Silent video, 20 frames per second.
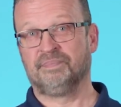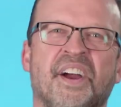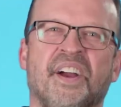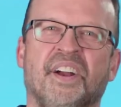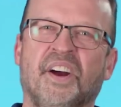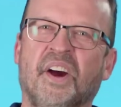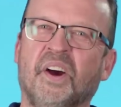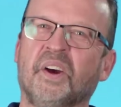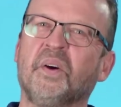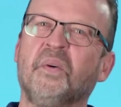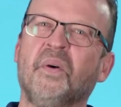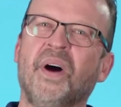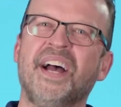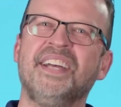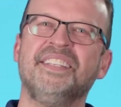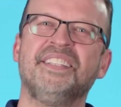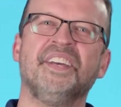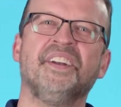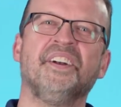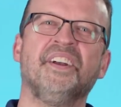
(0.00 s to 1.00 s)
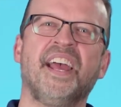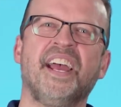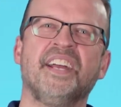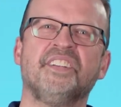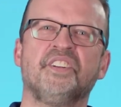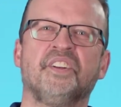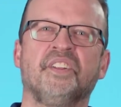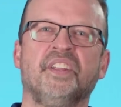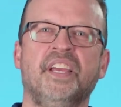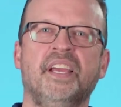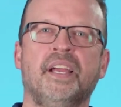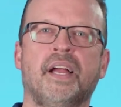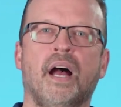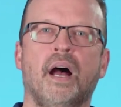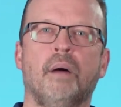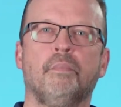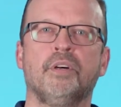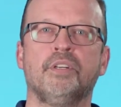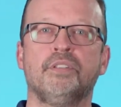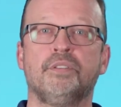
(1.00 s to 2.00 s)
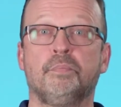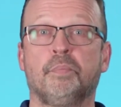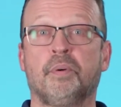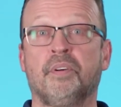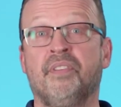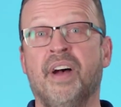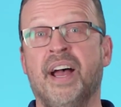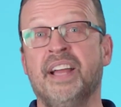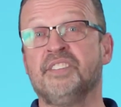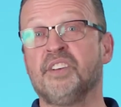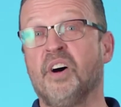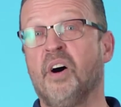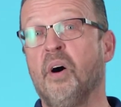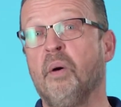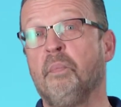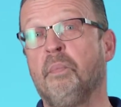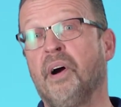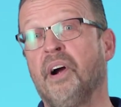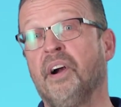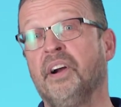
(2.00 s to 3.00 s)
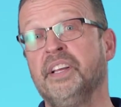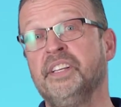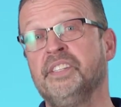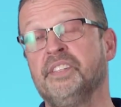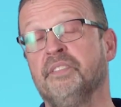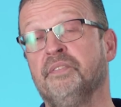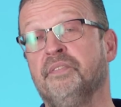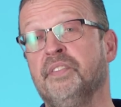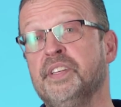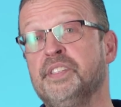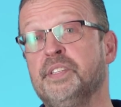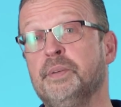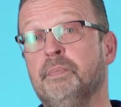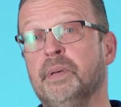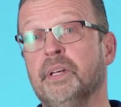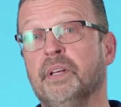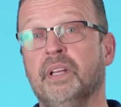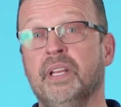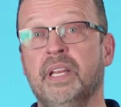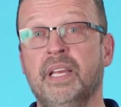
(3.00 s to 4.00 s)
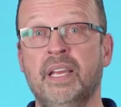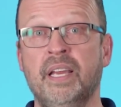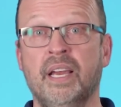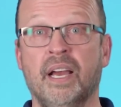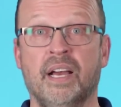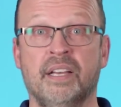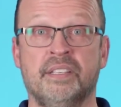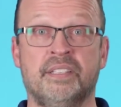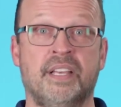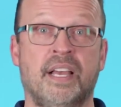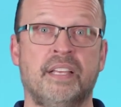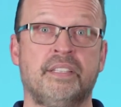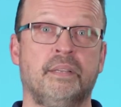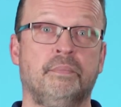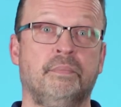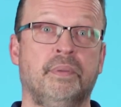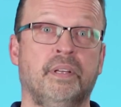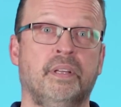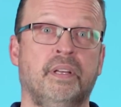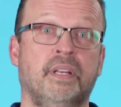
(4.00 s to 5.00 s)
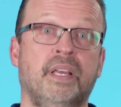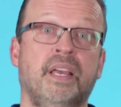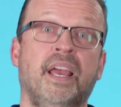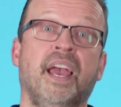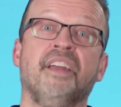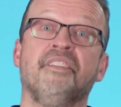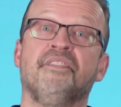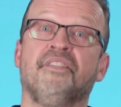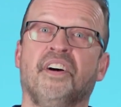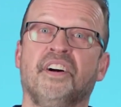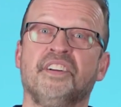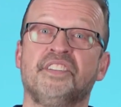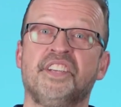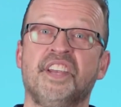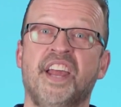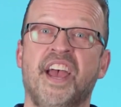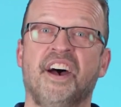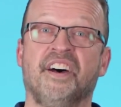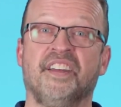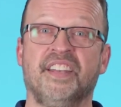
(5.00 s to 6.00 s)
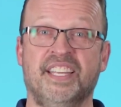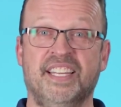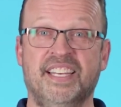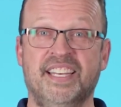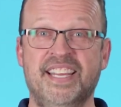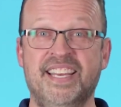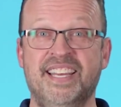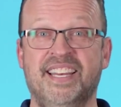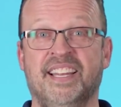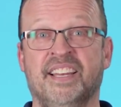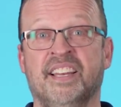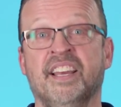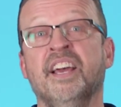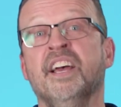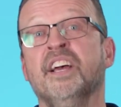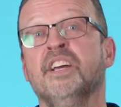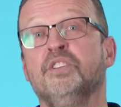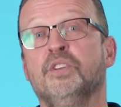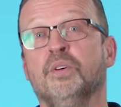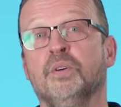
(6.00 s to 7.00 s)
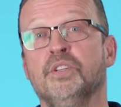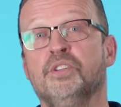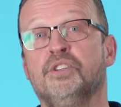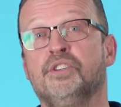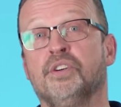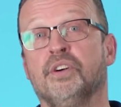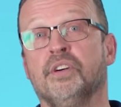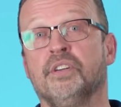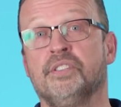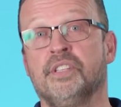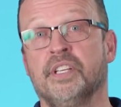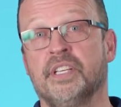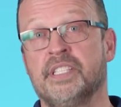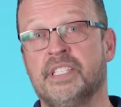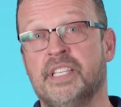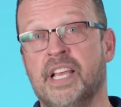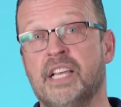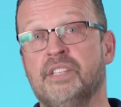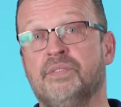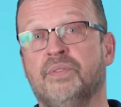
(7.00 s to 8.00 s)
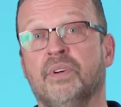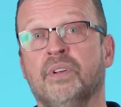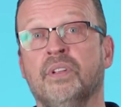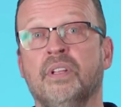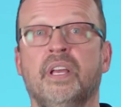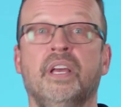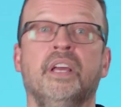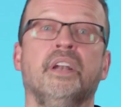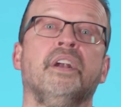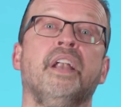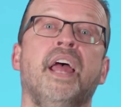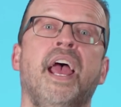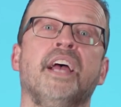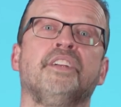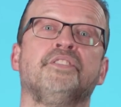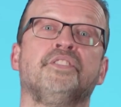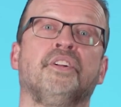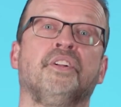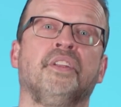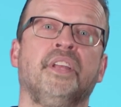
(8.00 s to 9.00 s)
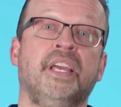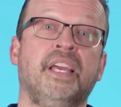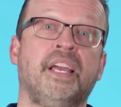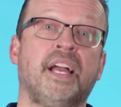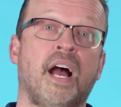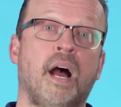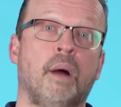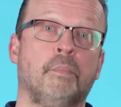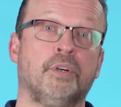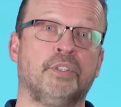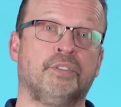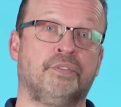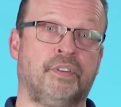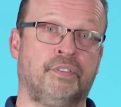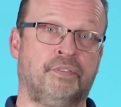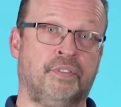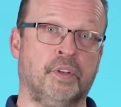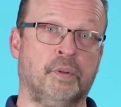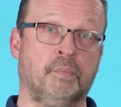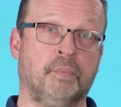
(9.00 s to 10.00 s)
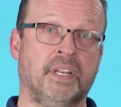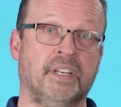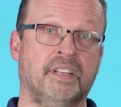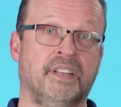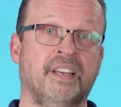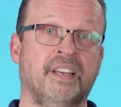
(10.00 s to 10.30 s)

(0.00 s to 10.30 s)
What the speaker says: CargoWise International Ecommerce provides all parties the visibility, accessibility, and functionality needed to ensure successful international e-commerce fulfillment.